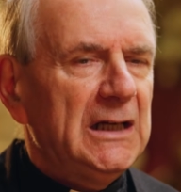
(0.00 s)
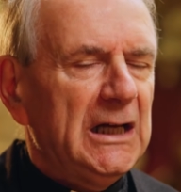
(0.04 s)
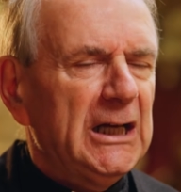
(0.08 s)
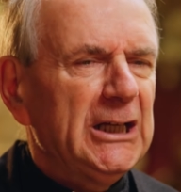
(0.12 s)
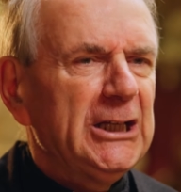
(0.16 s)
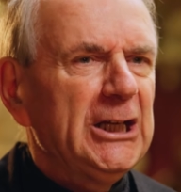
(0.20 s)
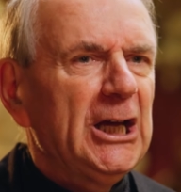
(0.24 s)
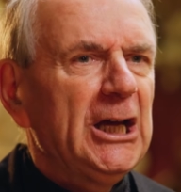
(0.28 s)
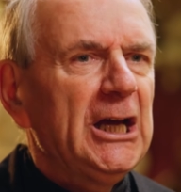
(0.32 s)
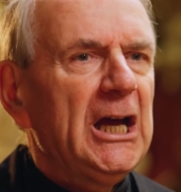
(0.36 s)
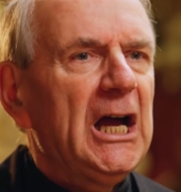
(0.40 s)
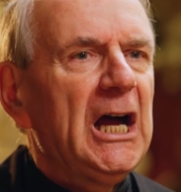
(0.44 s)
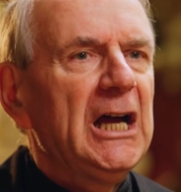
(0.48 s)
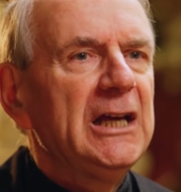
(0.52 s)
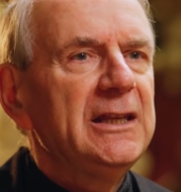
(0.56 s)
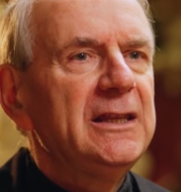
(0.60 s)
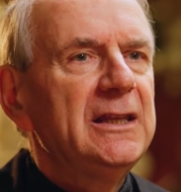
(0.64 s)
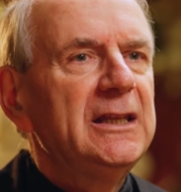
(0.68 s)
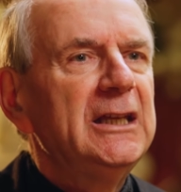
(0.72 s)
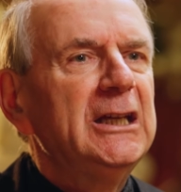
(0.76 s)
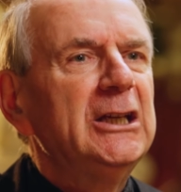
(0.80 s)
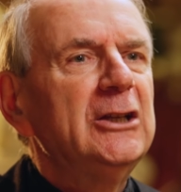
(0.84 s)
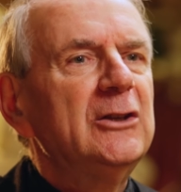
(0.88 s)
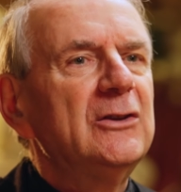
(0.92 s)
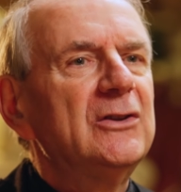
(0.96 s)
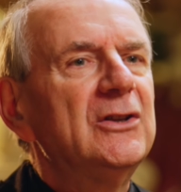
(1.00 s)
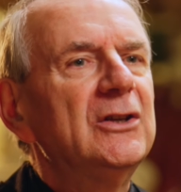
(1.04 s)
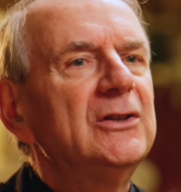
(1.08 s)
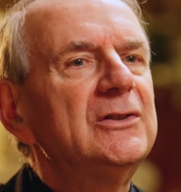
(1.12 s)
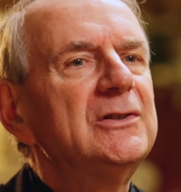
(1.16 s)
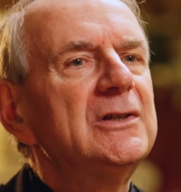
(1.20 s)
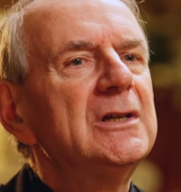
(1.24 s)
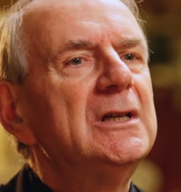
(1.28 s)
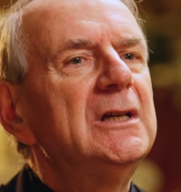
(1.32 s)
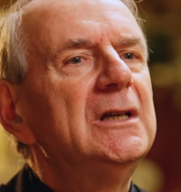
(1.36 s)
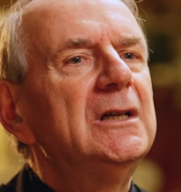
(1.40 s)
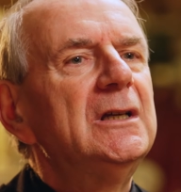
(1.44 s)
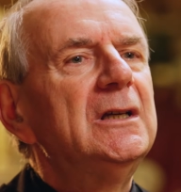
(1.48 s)
And I think that
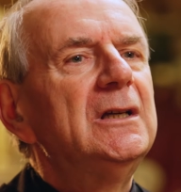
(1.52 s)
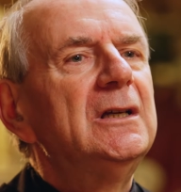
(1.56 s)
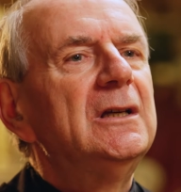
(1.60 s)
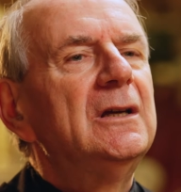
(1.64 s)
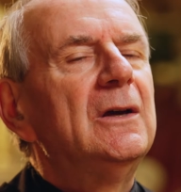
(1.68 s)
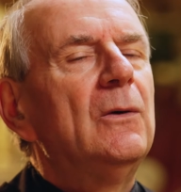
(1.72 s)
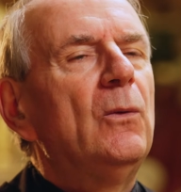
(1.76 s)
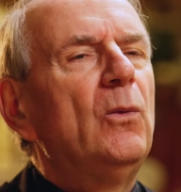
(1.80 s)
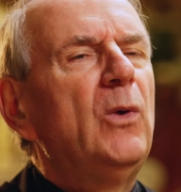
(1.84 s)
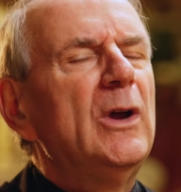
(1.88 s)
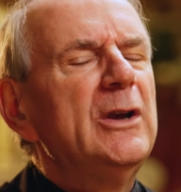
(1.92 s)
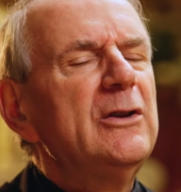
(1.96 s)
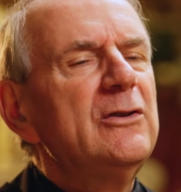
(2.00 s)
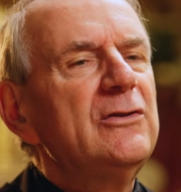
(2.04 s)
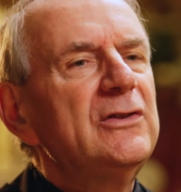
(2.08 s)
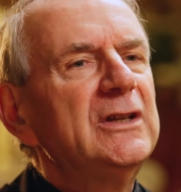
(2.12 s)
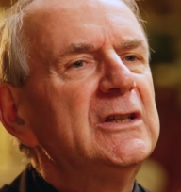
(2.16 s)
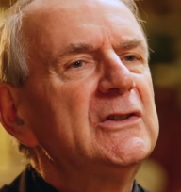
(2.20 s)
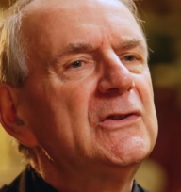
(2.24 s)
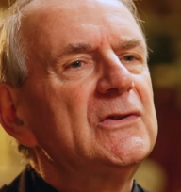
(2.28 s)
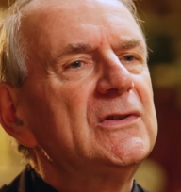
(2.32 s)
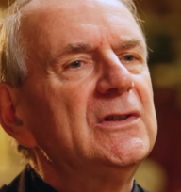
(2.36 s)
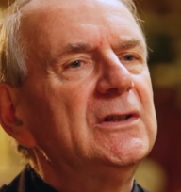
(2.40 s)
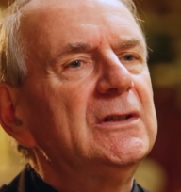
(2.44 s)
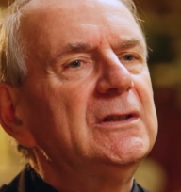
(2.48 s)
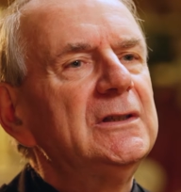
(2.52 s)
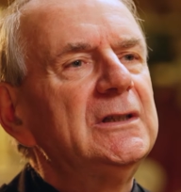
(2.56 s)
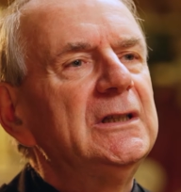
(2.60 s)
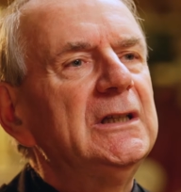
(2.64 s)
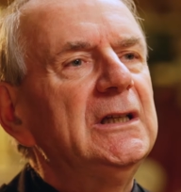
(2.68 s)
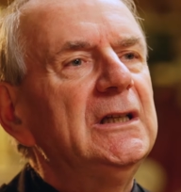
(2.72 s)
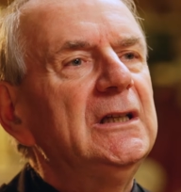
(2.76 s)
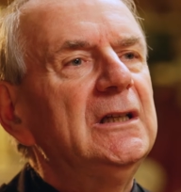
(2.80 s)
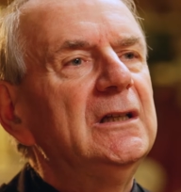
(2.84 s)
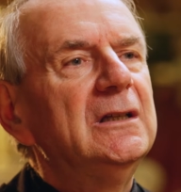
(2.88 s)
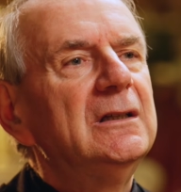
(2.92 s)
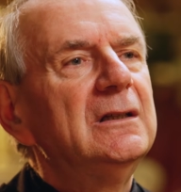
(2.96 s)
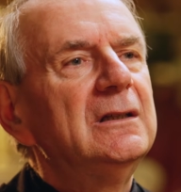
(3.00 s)
one of the things that
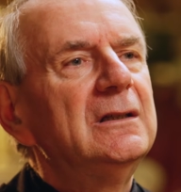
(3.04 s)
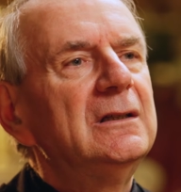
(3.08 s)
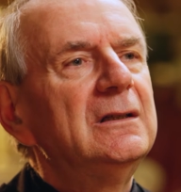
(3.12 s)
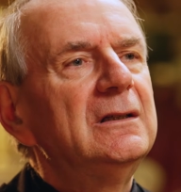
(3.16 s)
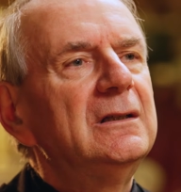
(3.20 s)
the